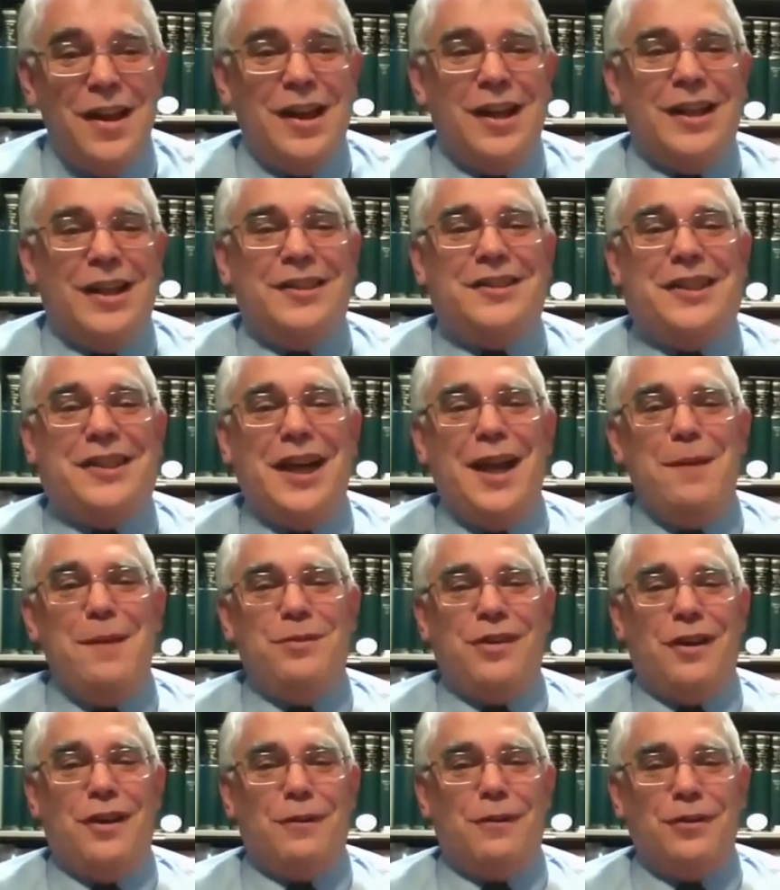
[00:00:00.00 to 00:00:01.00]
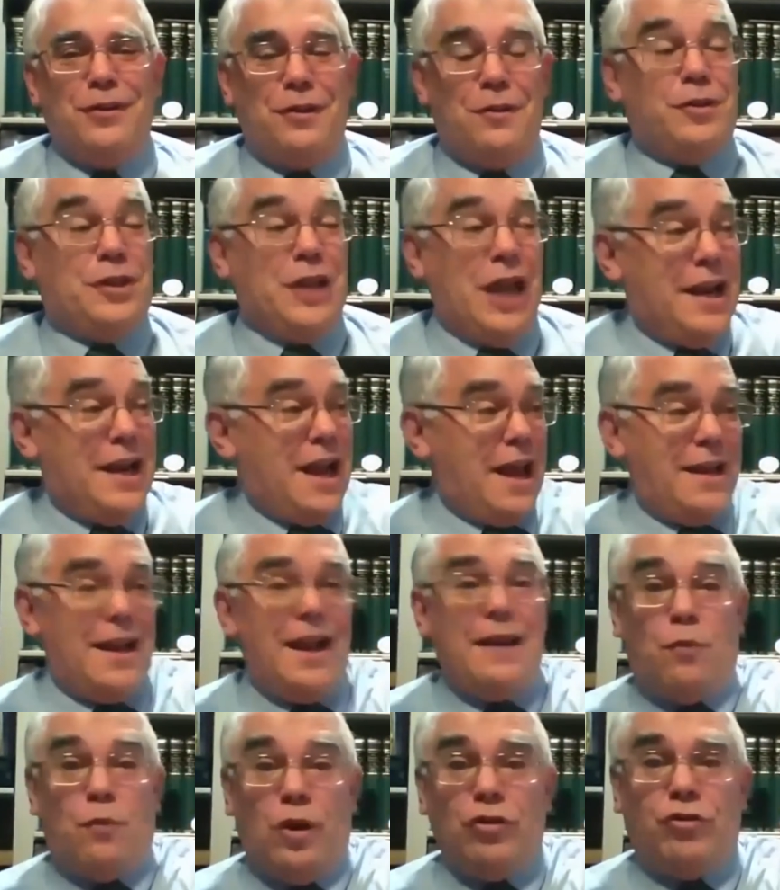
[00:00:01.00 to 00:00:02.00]
James Harris, and
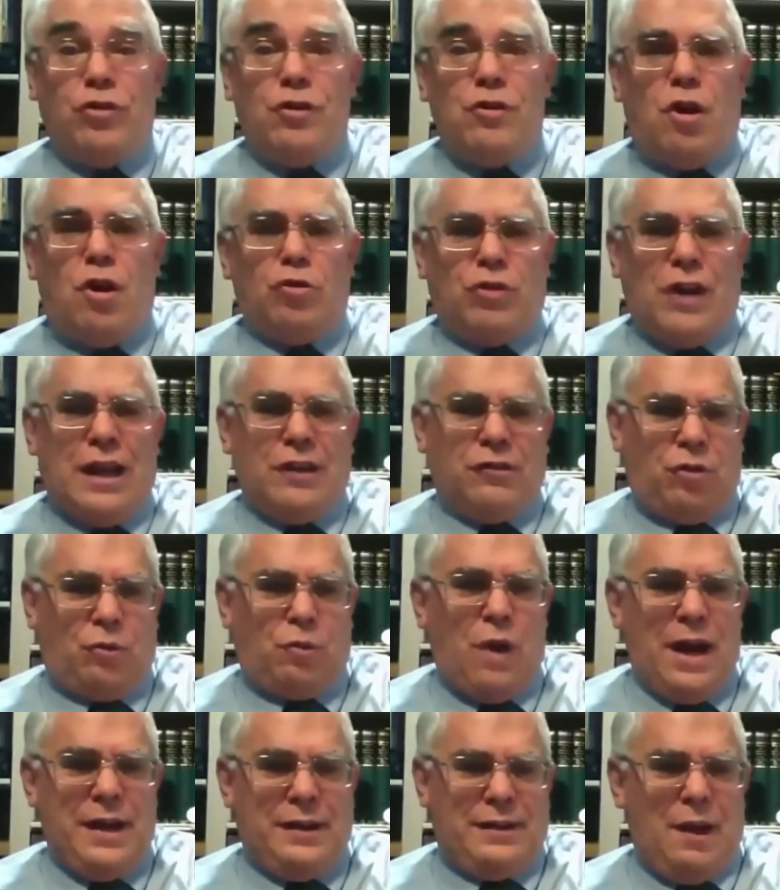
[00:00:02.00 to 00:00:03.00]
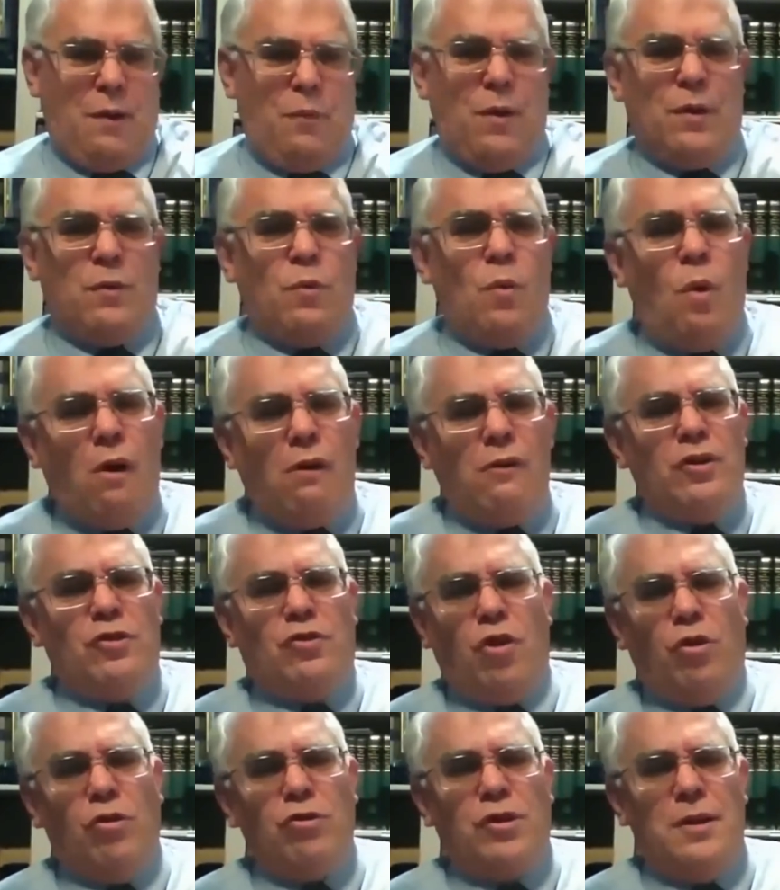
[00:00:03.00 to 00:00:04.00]
then Wilson goes on to write that when Warren
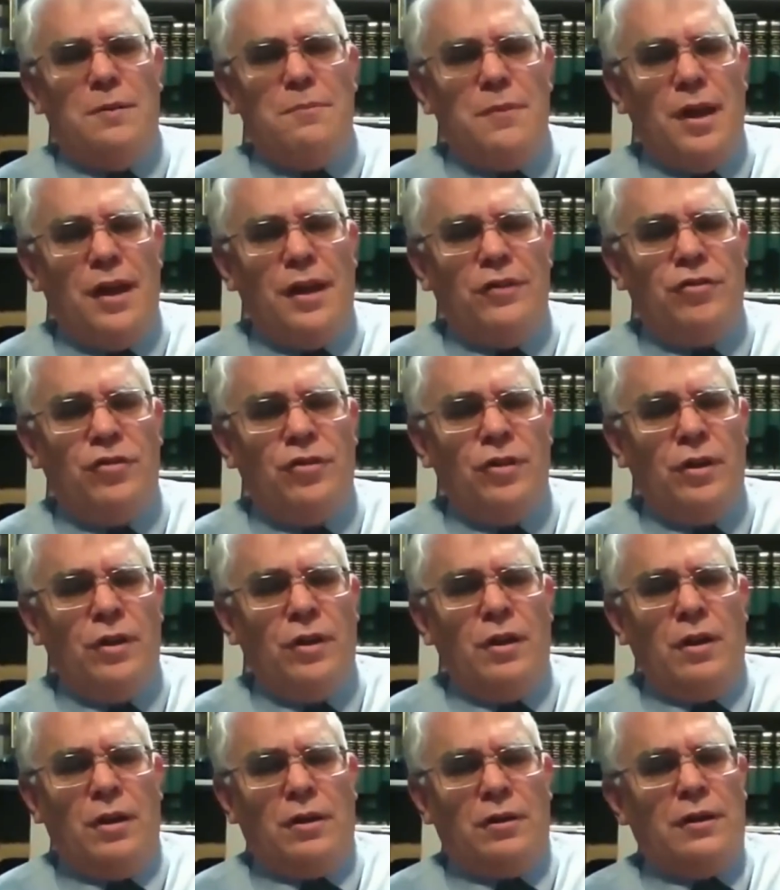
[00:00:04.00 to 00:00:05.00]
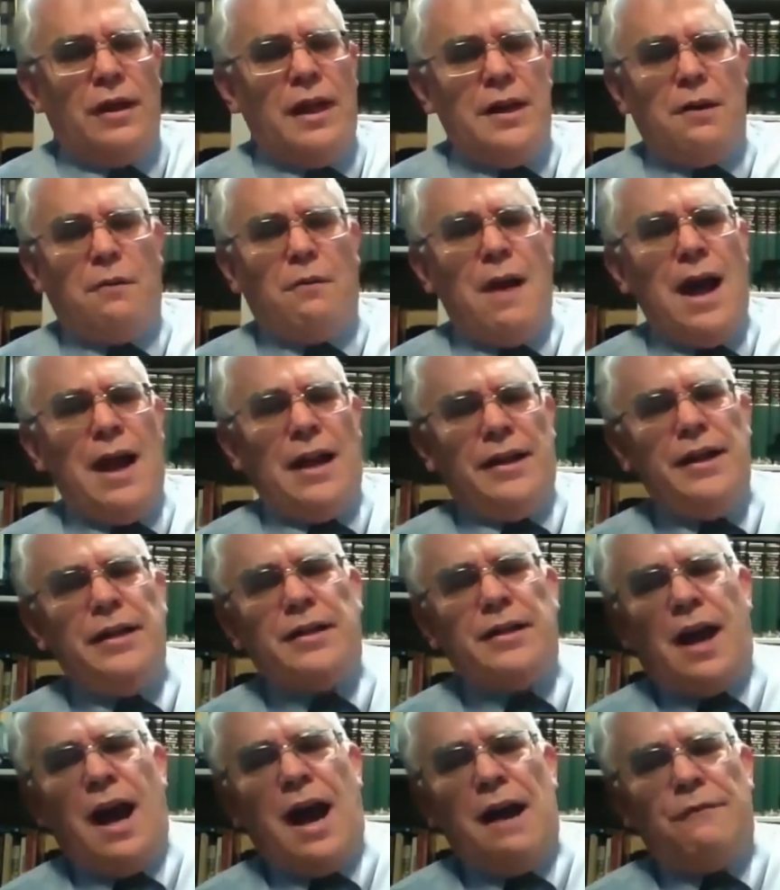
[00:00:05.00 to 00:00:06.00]
told him this later on in
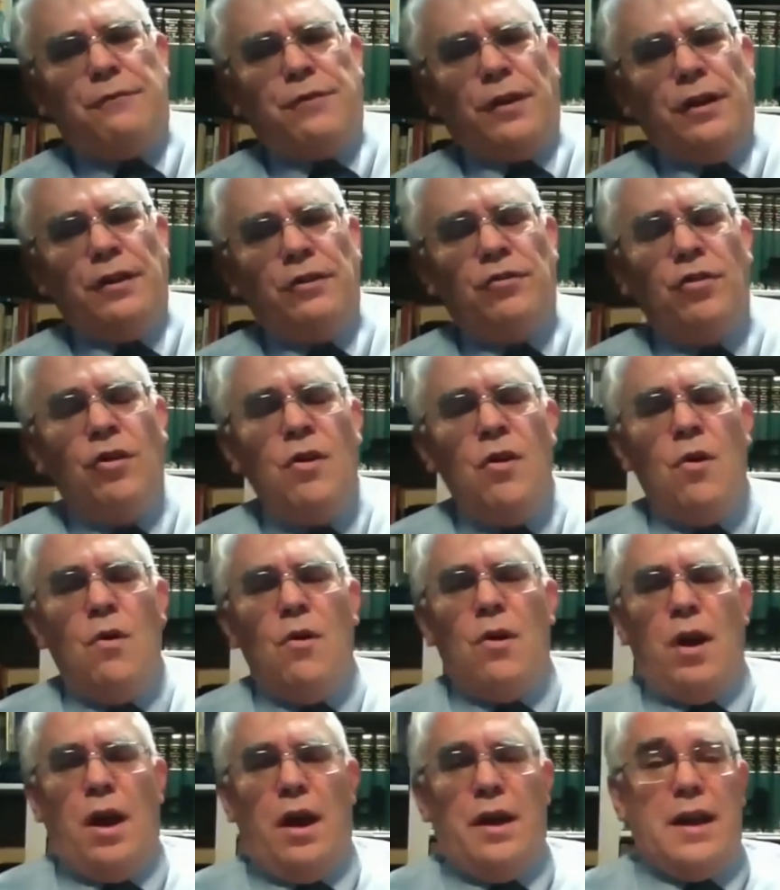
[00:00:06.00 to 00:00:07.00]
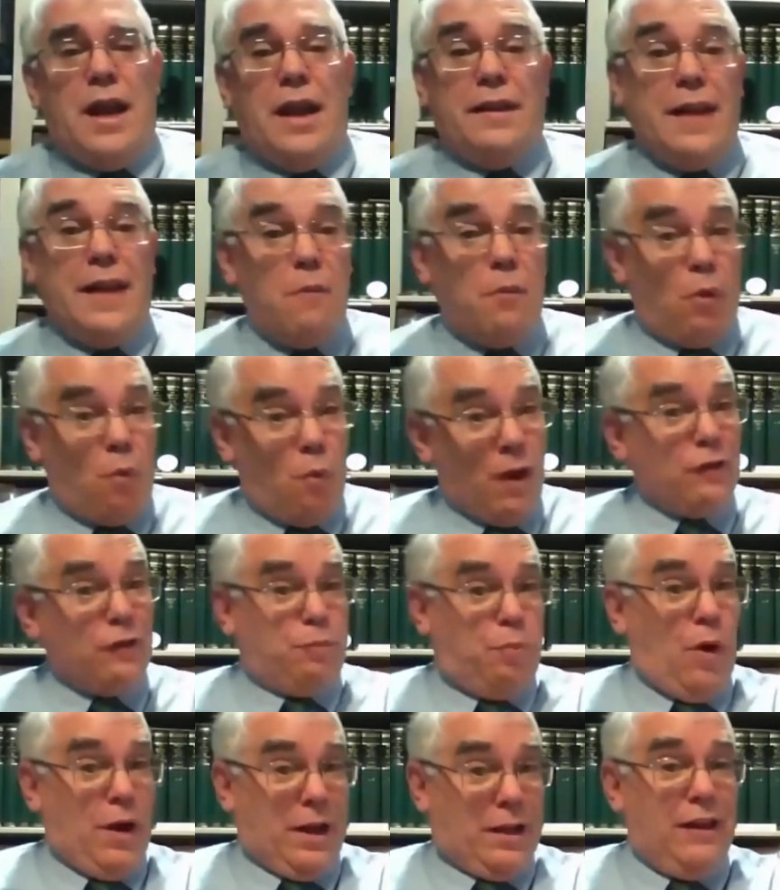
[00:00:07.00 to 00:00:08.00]
confidence, and they were West
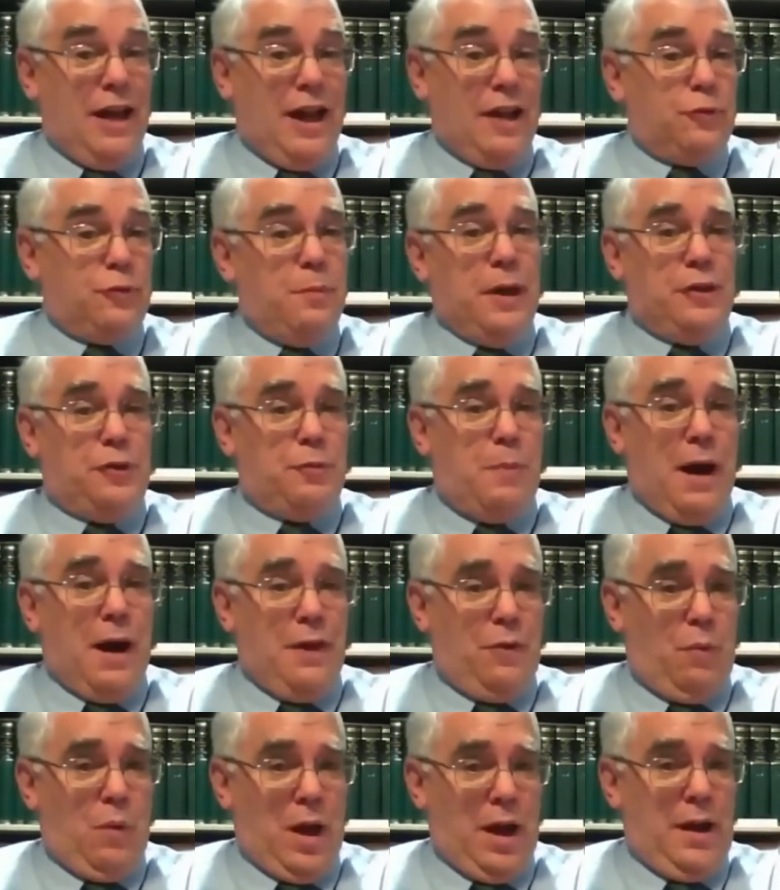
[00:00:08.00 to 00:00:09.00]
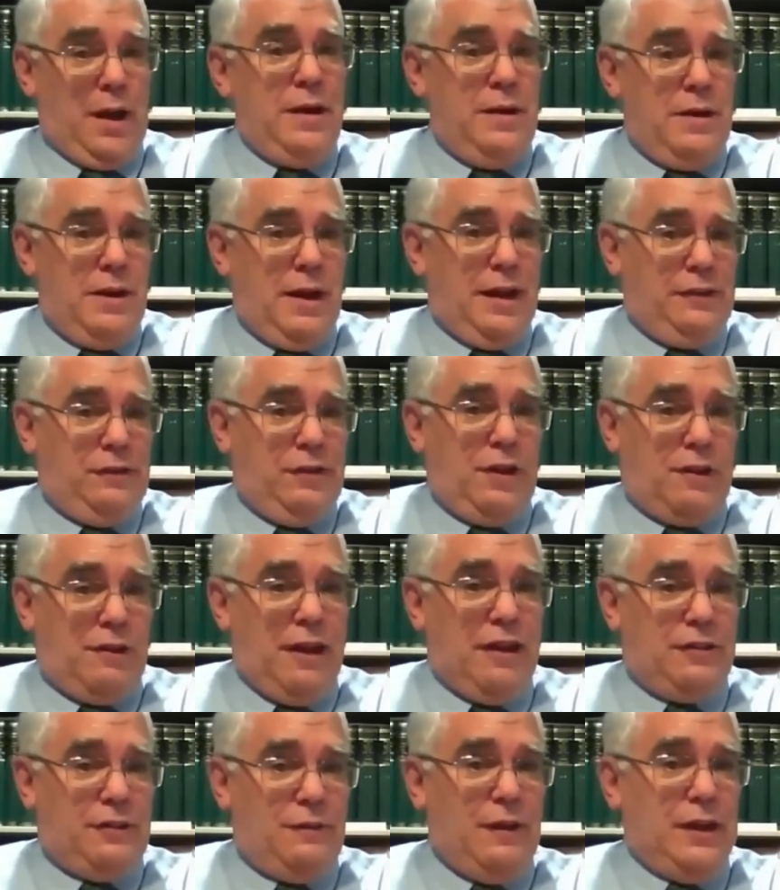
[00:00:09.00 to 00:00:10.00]
Point classmates, by the way,
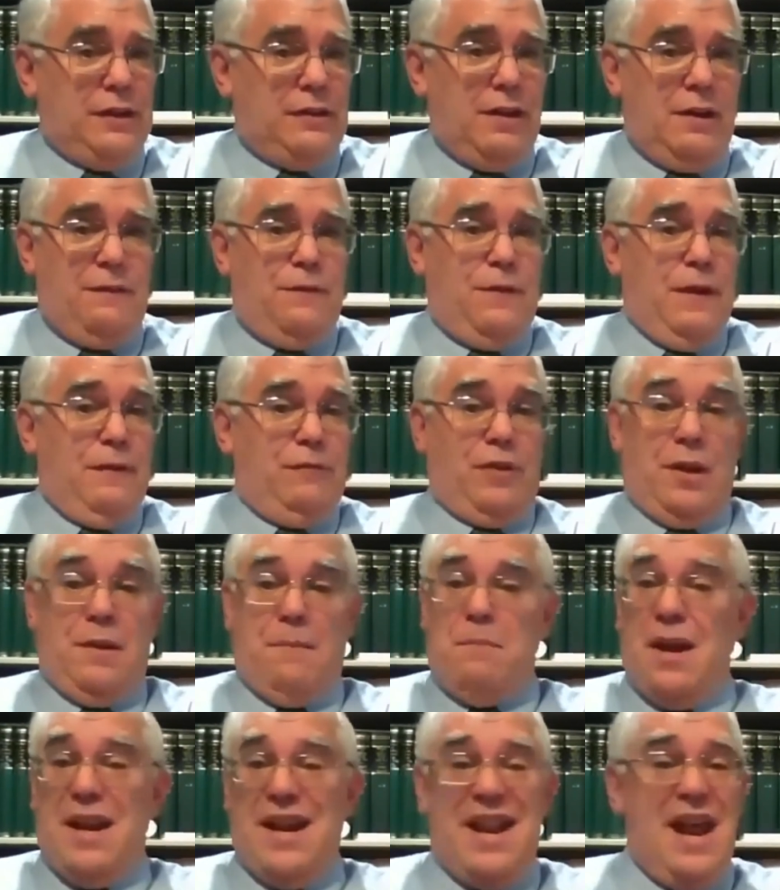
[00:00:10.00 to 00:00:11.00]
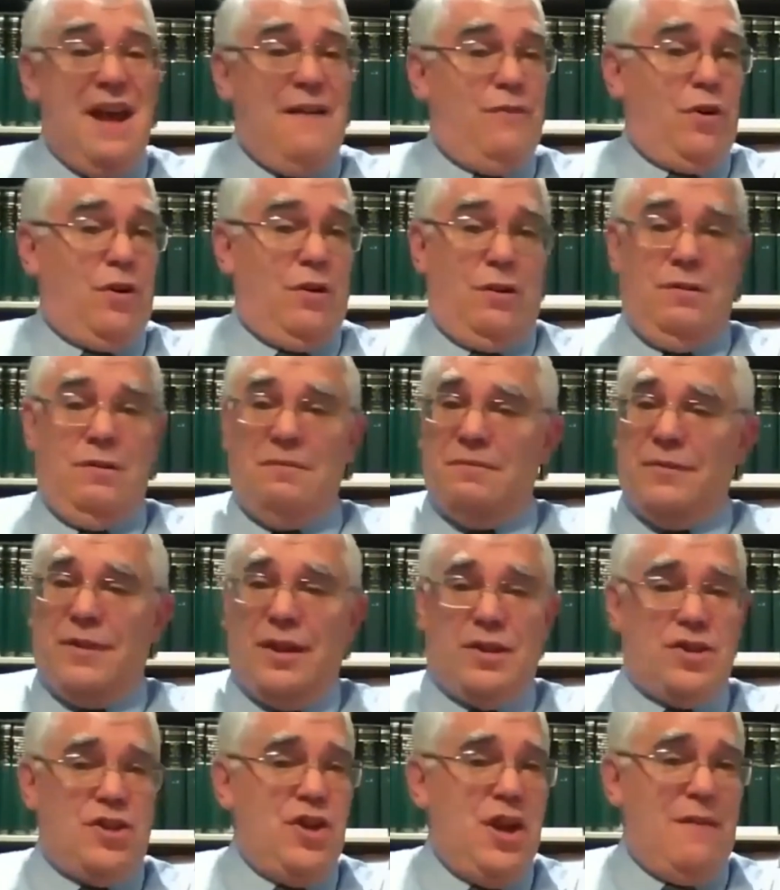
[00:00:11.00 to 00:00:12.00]
class of 1850, but
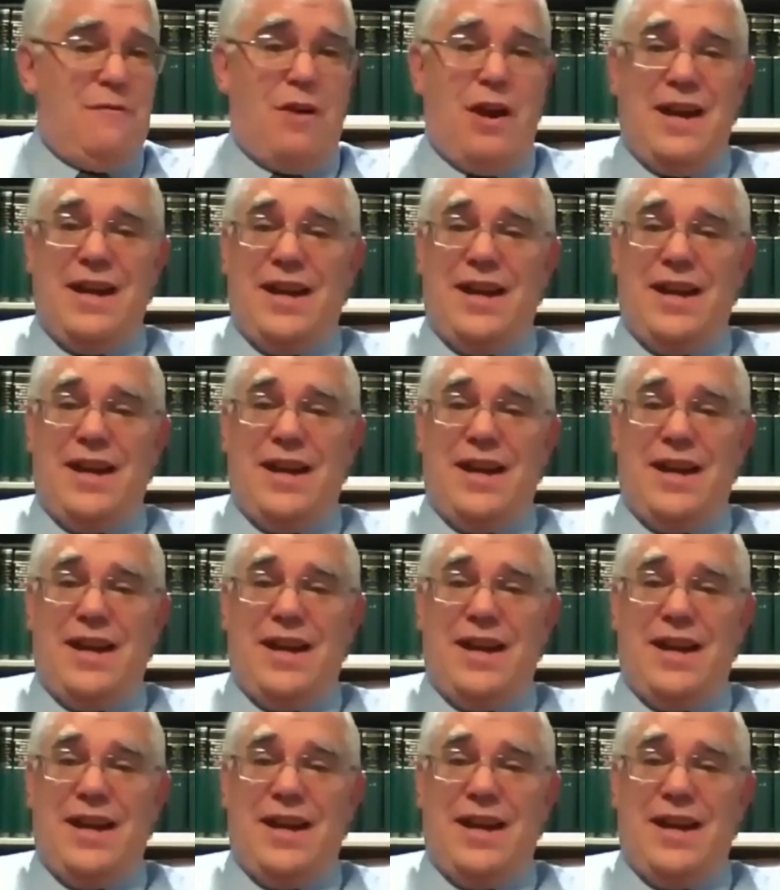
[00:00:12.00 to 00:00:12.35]
there's never any